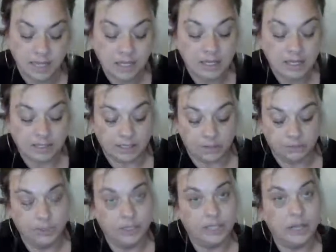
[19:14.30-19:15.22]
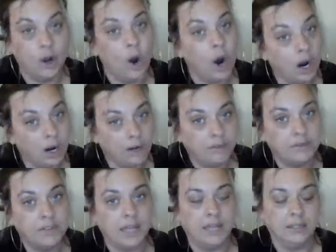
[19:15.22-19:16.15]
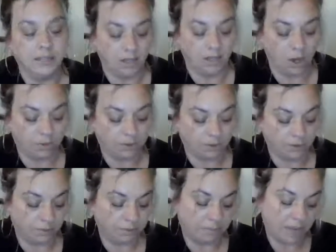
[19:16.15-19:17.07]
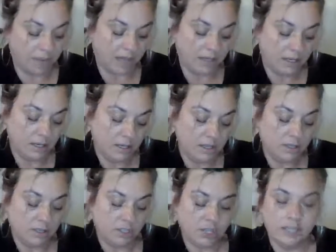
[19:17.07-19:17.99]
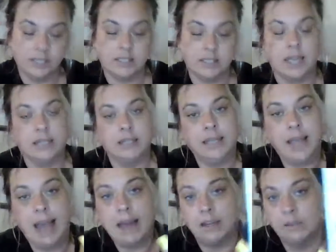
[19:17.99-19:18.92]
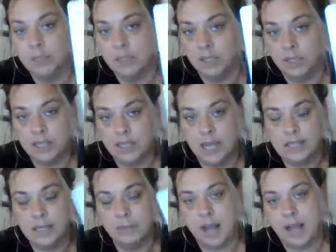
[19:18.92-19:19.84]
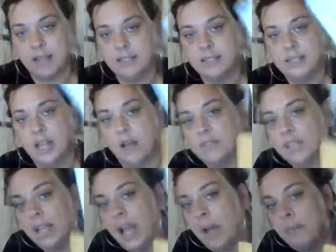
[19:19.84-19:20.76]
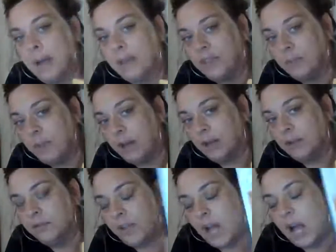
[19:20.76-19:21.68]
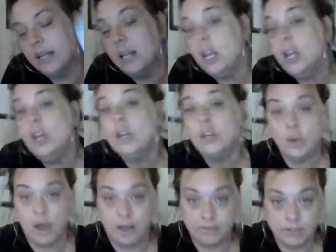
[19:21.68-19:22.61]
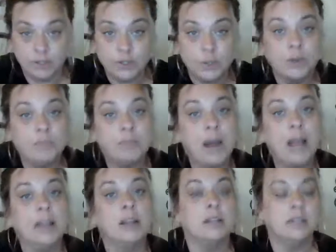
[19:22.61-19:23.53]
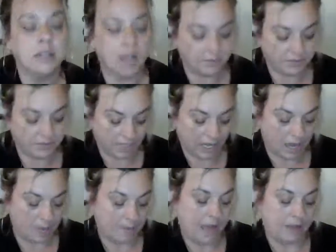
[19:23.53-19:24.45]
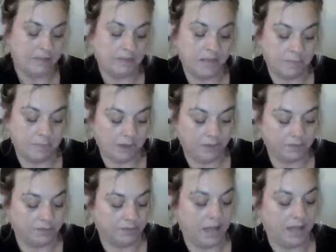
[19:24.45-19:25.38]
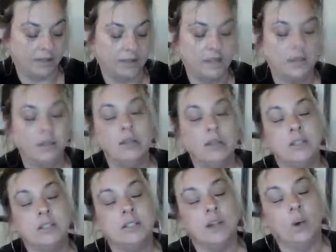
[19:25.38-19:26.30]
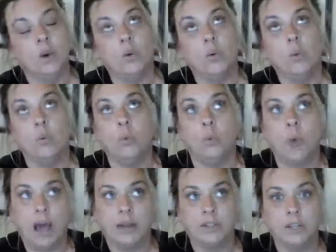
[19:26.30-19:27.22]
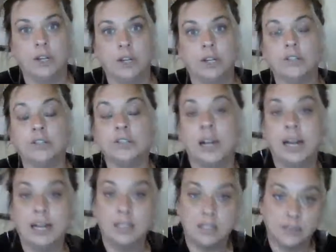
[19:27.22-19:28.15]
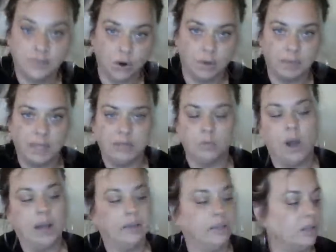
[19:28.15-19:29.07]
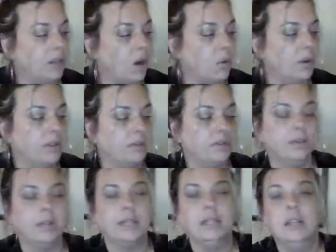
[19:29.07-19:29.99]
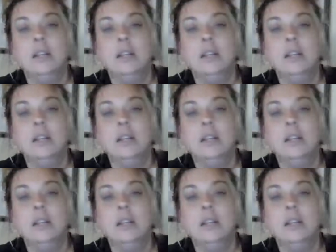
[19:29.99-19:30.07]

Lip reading: It's a really hard thing to go through, but just like the caterpillar does it by itself to come out the butterfly, you have to do it by yourself to come out the butterfly. So while you're transforming, while you're going through it,